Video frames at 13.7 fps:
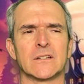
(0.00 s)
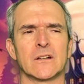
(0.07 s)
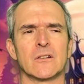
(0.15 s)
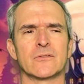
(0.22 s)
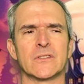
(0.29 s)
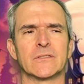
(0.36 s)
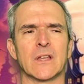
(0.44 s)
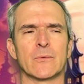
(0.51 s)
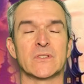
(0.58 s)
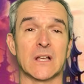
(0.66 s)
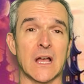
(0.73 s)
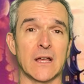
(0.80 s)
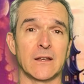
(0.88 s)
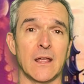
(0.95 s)
Nicholson. That was a
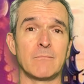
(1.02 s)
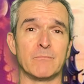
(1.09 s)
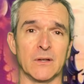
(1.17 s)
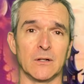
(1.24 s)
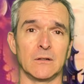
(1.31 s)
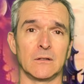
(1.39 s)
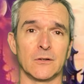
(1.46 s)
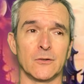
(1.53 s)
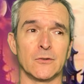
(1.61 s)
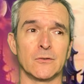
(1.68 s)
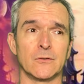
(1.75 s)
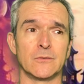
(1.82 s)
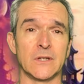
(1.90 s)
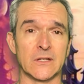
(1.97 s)
guy named Bill
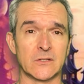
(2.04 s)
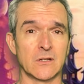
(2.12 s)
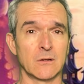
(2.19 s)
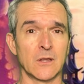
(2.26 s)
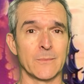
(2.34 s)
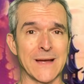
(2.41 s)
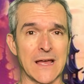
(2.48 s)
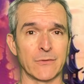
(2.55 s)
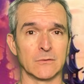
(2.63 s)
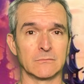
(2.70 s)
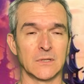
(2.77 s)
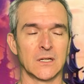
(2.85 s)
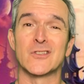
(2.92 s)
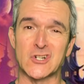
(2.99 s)
who needs to go to the bathroom.
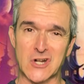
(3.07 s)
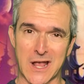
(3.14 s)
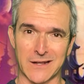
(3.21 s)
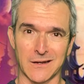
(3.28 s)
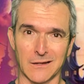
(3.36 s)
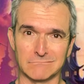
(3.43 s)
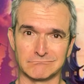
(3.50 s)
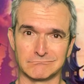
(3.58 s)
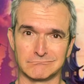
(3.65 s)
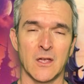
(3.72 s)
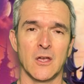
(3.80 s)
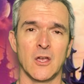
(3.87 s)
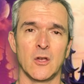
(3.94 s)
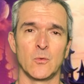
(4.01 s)
Shining,
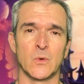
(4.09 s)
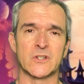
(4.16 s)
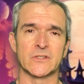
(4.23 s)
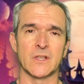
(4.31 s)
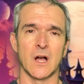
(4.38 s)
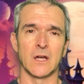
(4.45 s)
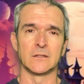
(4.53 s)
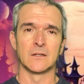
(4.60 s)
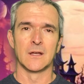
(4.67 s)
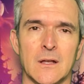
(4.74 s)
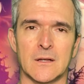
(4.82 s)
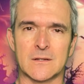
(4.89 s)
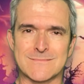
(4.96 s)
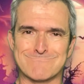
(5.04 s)
which is on
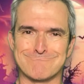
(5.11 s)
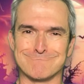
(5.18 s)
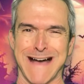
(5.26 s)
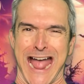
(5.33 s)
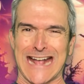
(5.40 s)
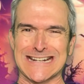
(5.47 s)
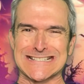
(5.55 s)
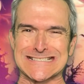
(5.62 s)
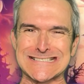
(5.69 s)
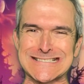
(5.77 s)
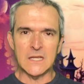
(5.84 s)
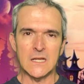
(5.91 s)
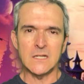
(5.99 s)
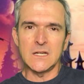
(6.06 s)
Max.
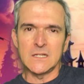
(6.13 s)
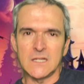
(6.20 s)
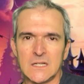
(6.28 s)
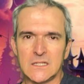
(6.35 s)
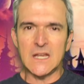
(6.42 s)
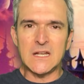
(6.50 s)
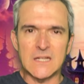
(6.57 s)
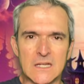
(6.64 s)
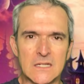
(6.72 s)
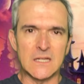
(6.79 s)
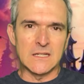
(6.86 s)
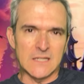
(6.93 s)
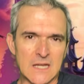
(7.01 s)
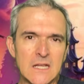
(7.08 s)

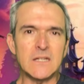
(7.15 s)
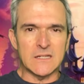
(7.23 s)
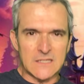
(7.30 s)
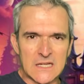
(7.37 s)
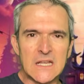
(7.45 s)
Halloween,